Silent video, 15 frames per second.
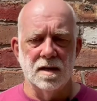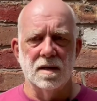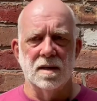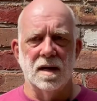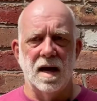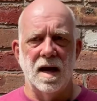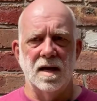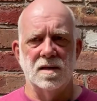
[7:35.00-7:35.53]

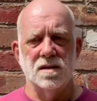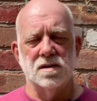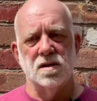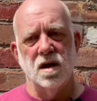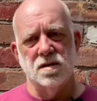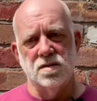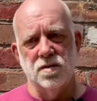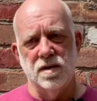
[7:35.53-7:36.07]
and
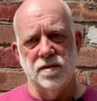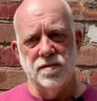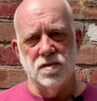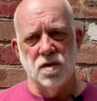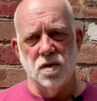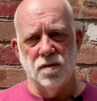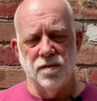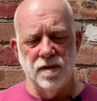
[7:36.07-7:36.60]
start doing the
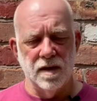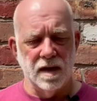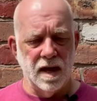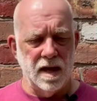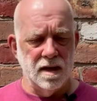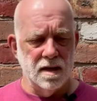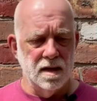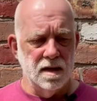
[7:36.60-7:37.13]
photography again.
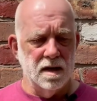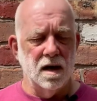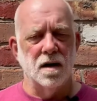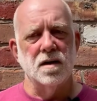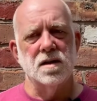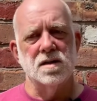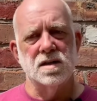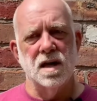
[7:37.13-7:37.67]
I'm going
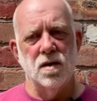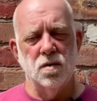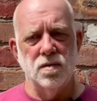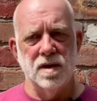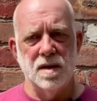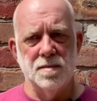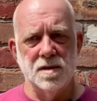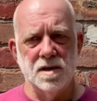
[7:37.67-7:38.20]
to share all the
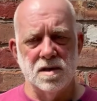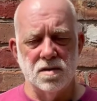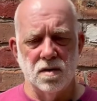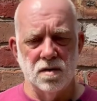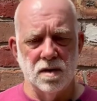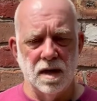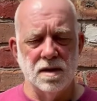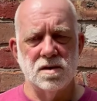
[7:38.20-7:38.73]
images on
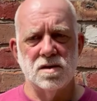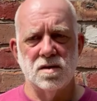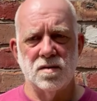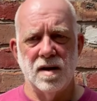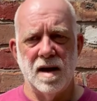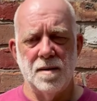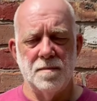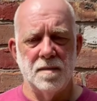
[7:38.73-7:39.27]

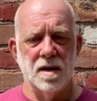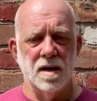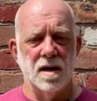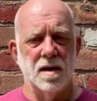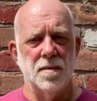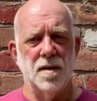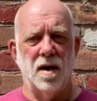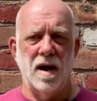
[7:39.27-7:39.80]
Instagram.
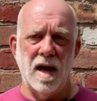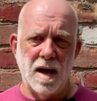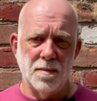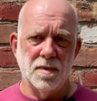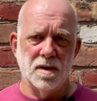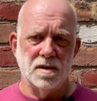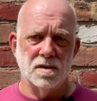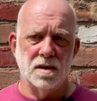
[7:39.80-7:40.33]
But I am
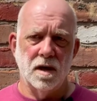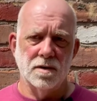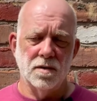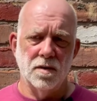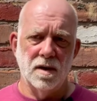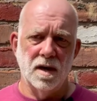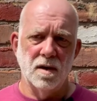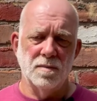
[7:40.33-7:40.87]
going to start doing a
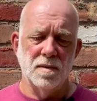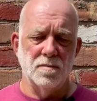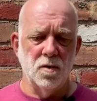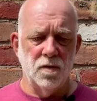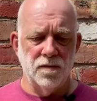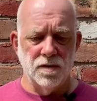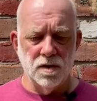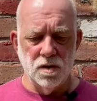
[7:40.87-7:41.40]
little bit more
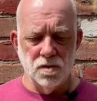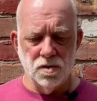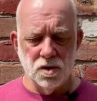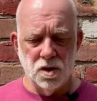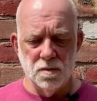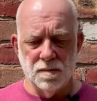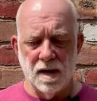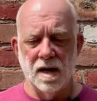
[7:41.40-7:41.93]
for YouTube,
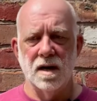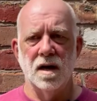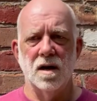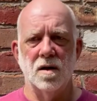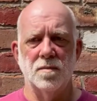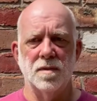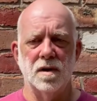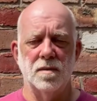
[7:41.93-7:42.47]
and
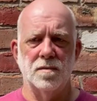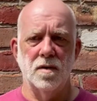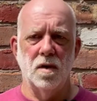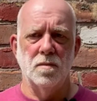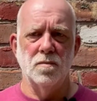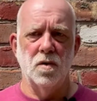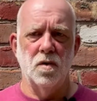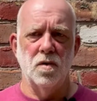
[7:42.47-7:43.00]
a lot
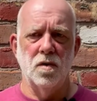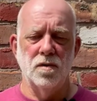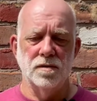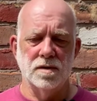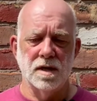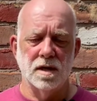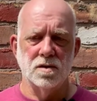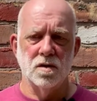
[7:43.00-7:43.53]
more on
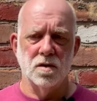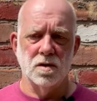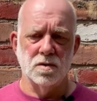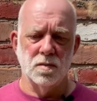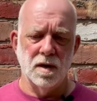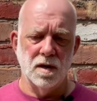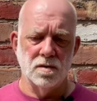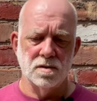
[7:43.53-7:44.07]
TikTok as
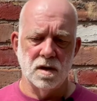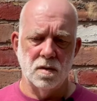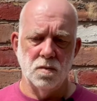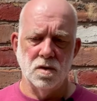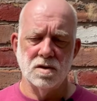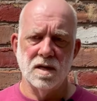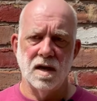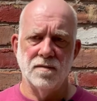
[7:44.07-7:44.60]
well. So
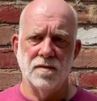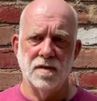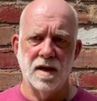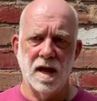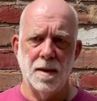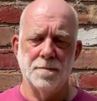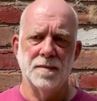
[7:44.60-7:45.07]
watch out for that.